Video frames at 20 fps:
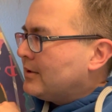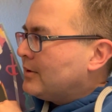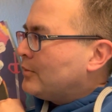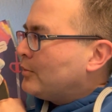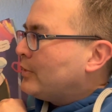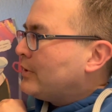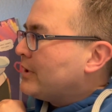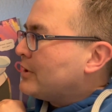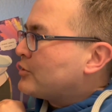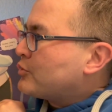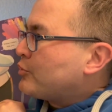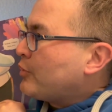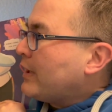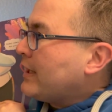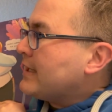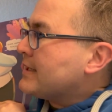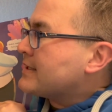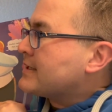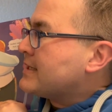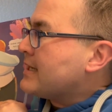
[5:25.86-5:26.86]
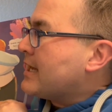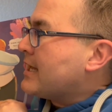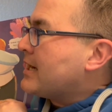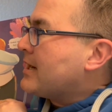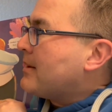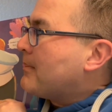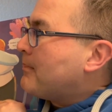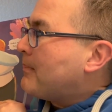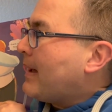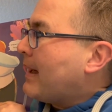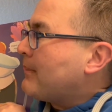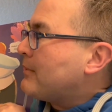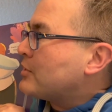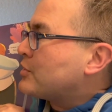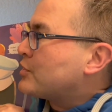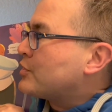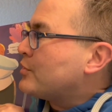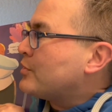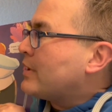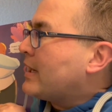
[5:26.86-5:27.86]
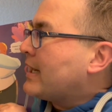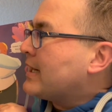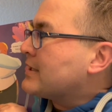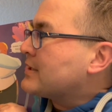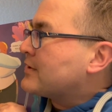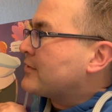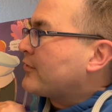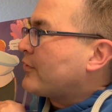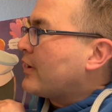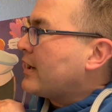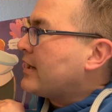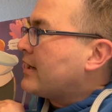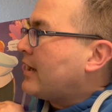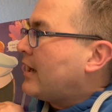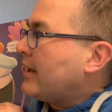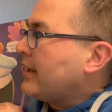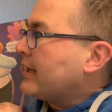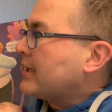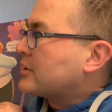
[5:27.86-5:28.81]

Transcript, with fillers: When the trade is done, Babajoon and his friend hug